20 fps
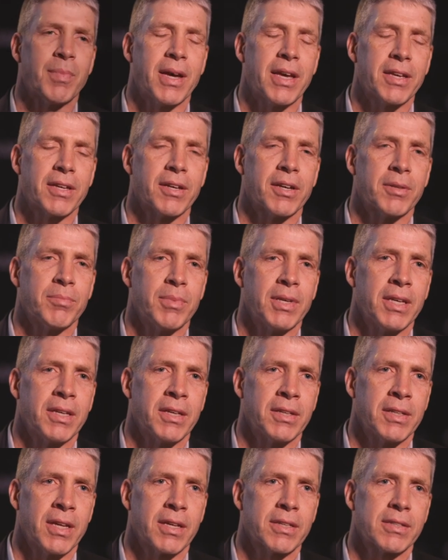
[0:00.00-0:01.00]
Mike, on being
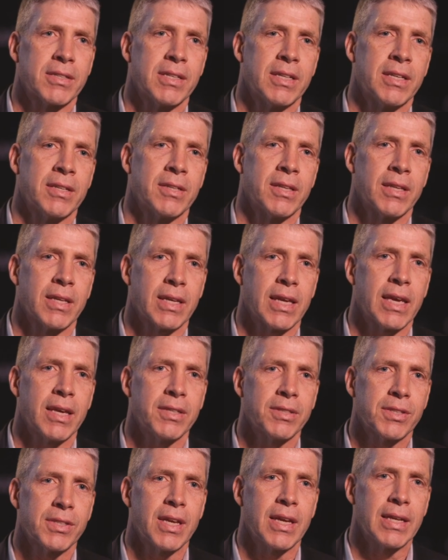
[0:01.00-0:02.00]
inducted into the
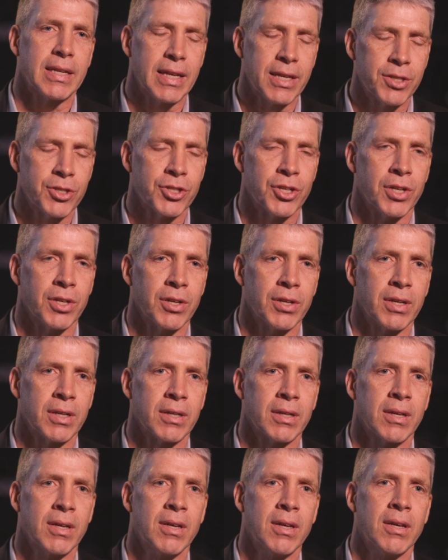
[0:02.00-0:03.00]
K-State
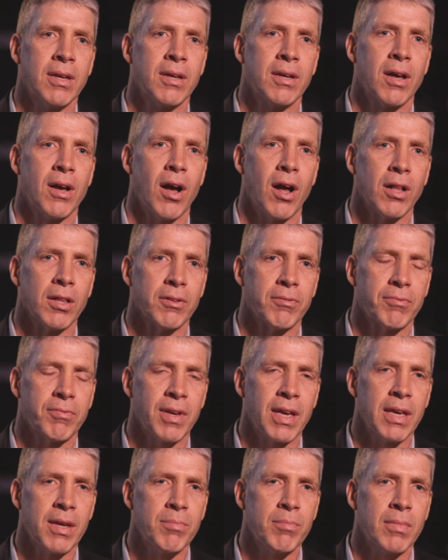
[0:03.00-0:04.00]
Engineering Hall of
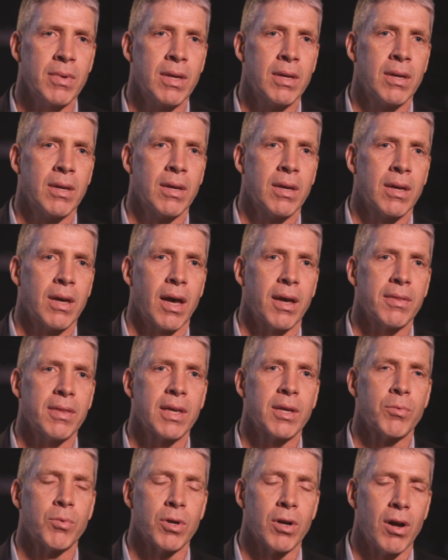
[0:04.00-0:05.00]
Fame. I
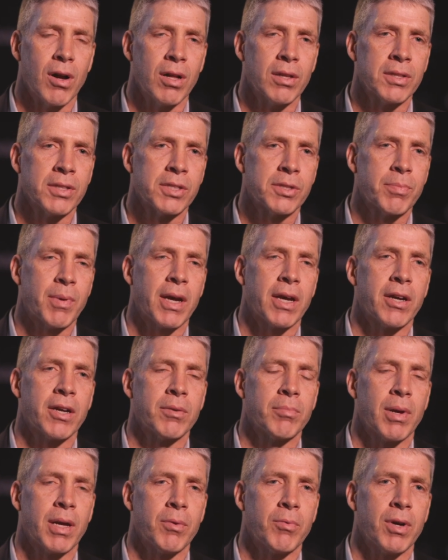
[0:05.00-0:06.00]
think we're all
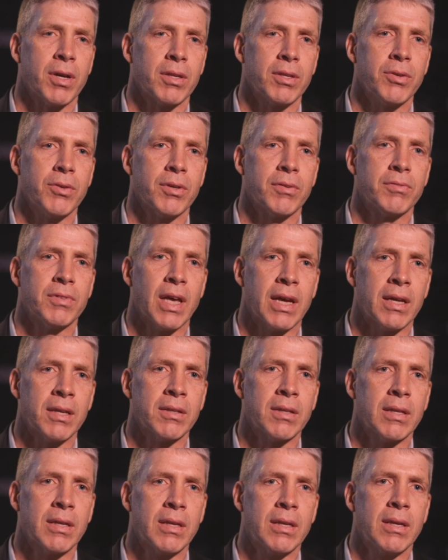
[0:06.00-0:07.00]
inspired by what you have done,